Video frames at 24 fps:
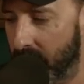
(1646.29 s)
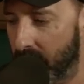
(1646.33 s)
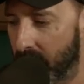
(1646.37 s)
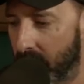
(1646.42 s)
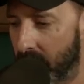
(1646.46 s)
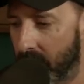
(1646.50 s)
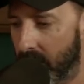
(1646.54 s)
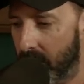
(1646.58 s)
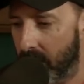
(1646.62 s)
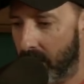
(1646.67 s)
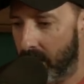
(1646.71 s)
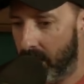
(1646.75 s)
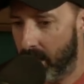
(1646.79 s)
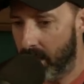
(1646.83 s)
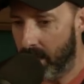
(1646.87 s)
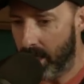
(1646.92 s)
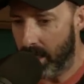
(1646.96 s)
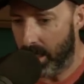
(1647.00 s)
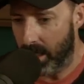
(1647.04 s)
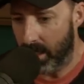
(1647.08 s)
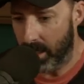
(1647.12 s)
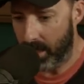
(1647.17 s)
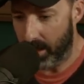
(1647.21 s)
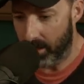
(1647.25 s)
yeah
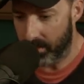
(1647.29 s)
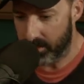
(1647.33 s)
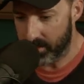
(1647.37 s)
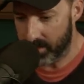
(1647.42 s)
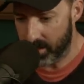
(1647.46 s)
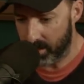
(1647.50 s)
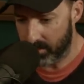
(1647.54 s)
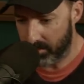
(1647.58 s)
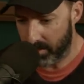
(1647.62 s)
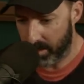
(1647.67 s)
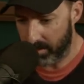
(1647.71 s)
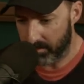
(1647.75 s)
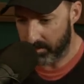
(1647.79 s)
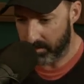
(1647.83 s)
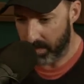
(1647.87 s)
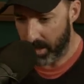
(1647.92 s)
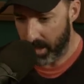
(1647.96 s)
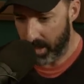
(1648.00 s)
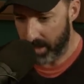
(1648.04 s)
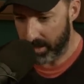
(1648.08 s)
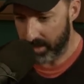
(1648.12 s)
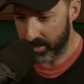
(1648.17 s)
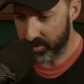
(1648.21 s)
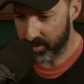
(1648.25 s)
and all of a sudden my
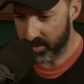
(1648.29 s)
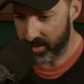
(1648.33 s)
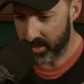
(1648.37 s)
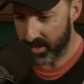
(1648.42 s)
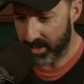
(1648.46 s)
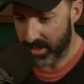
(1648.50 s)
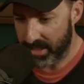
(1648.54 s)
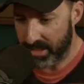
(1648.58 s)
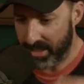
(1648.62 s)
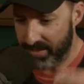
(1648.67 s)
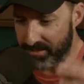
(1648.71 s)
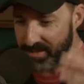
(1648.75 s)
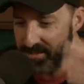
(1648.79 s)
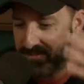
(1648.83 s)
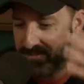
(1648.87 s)
body just leaves